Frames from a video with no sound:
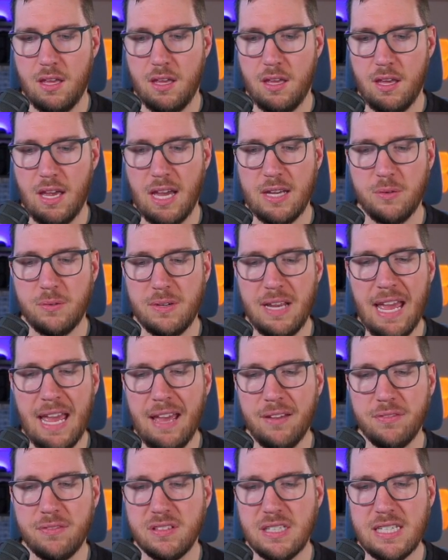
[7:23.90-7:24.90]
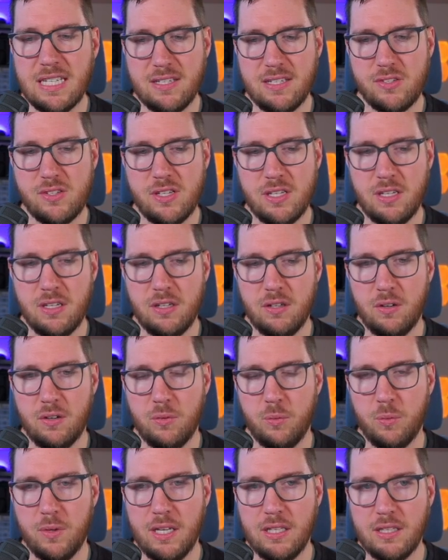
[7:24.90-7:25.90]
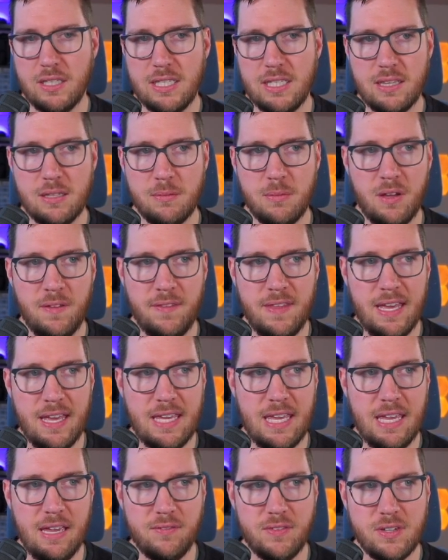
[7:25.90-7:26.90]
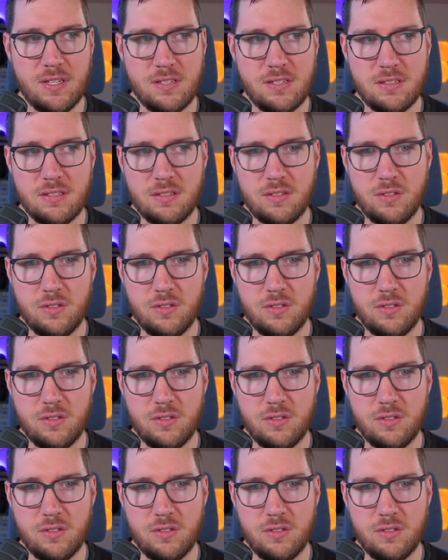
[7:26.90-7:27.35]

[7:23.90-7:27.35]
I don't have links in here when I link them on that canvas.